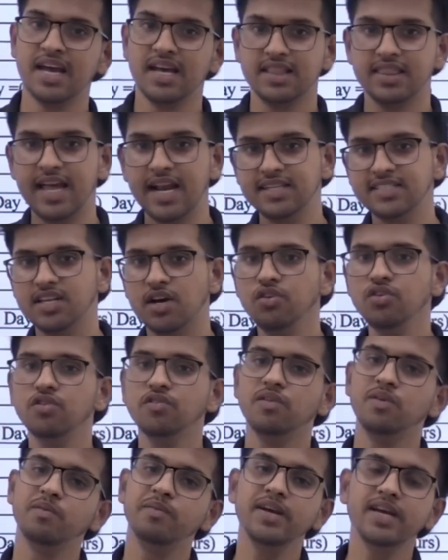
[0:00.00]
That's how you
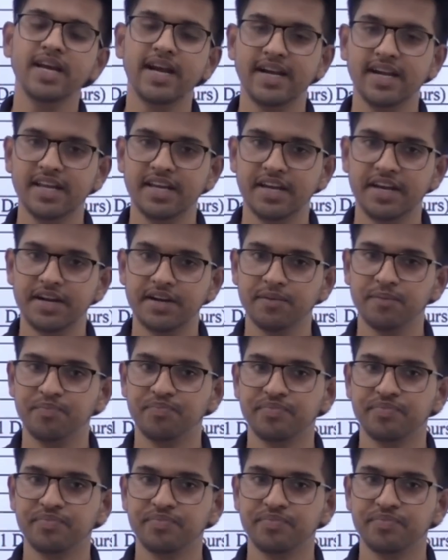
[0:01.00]
will be getting it.